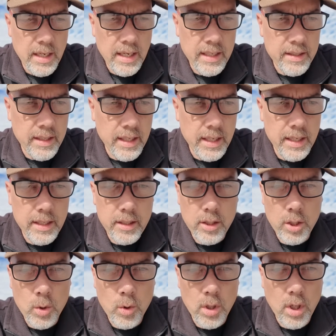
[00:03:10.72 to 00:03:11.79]
and then
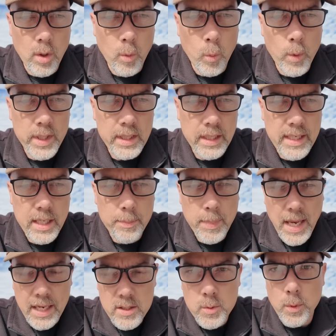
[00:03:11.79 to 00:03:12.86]
your WinLink
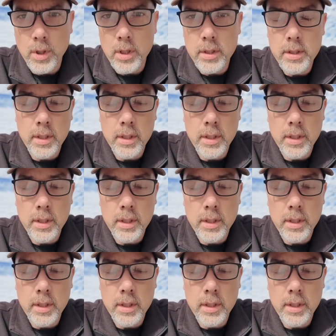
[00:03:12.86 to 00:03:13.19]
password.